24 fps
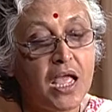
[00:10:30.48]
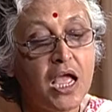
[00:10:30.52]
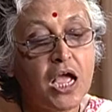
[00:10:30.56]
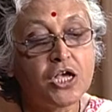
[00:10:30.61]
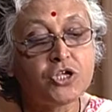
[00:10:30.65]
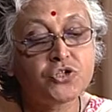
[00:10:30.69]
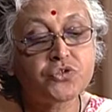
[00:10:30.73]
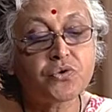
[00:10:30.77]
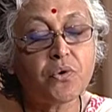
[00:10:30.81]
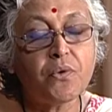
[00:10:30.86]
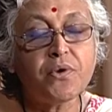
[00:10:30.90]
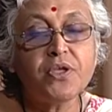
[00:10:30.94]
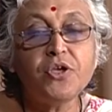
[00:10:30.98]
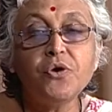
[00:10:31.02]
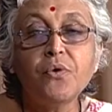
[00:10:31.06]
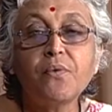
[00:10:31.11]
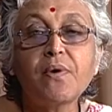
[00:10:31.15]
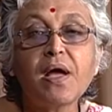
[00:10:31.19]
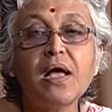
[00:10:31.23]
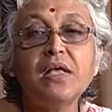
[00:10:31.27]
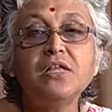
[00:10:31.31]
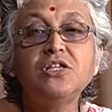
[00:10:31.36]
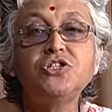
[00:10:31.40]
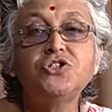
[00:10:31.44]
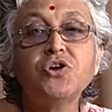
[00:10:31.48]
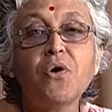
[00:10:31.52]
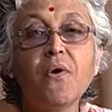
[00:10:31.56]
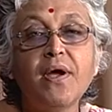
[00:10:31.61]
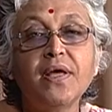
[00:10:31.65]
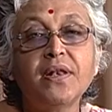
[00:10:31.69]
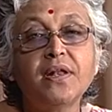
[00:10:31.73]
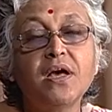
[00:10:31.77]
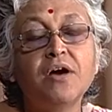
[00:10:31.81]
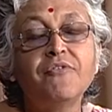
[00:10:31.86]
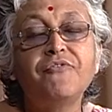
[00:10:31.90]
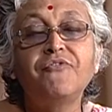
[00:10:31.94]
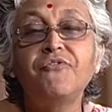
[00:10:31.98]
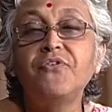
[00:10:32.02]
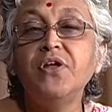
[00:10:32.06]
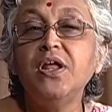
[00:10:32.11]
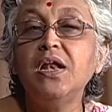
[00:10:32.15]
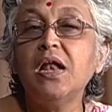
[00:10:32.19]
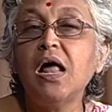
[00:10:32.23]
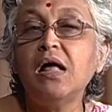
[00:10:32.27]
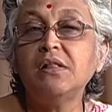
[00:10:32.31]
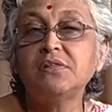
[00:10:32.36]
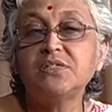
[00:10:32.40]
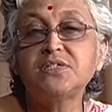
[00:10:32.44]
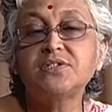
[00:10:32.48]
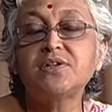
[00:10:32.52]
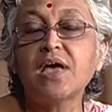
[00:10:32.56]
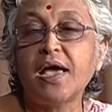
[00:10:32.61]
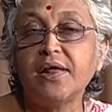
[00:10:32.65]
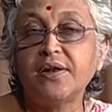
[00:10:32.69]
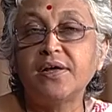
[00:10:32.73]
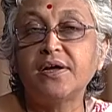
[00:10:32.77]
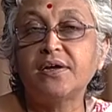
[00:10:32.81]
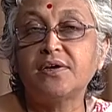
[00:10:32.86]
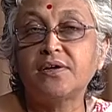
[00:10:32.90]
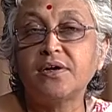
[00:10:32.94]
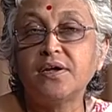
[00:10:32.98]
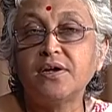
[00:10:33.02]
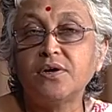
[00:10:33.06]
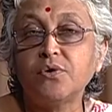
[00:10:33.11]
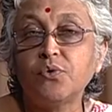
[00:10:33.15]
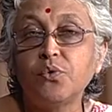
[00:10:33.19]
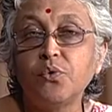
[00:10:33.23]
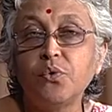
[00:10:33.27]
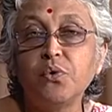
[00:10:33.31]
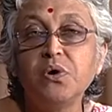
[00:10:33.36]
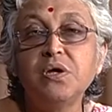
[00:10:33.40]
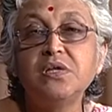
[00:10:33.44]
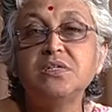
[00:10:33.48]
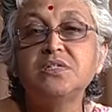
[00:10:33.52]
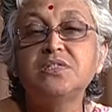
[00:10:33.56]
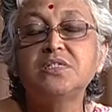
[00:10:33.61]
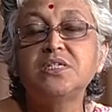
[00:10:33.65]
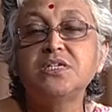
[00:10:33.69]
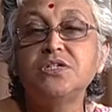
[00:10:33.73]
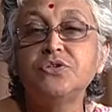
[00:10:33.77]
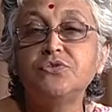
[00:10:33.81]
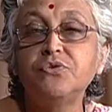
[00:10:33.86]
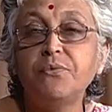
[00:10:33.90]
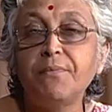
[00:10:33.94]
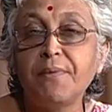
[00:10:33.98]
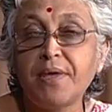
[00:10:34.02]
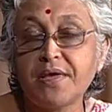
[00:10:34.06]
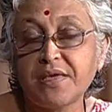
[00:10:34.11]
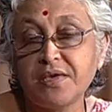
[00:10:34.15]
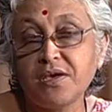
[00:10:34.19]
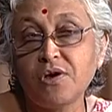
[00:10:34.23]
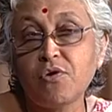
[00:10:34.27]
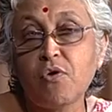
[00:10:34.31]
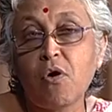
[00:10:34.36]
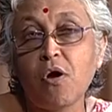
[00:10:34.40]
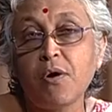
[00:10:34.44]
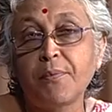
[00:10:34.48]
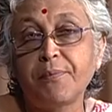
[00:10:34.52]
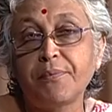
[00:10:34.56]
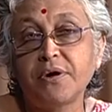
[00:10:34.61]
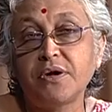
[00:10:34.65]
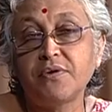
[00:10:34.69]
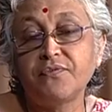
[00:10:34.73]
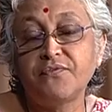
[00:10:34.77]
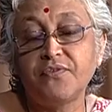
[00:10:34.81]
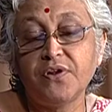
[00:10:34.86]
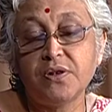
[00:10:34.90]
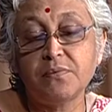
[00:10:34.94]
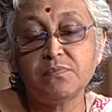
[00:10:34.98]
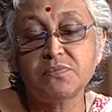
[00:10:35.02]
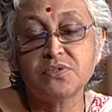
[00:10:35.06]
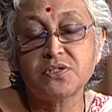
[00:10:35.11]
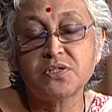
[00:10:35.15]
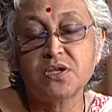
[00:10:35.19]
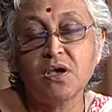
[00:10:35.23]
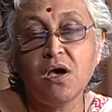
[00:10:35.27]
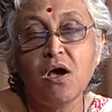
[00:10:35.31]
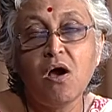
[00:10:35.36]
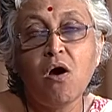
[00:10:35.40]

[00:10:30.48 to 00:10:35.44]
so you can join a freelance director who is into making corporate films